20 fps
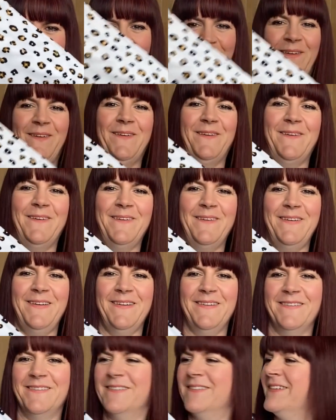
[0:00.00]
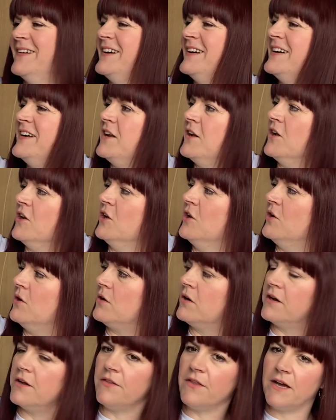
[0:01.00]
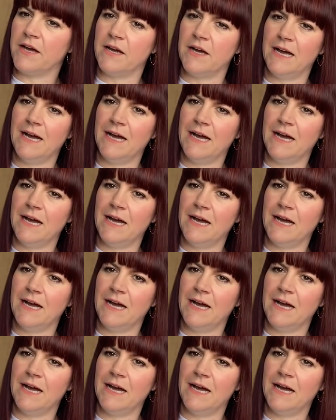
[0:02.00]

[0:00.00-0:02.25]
Oh no! Look at that.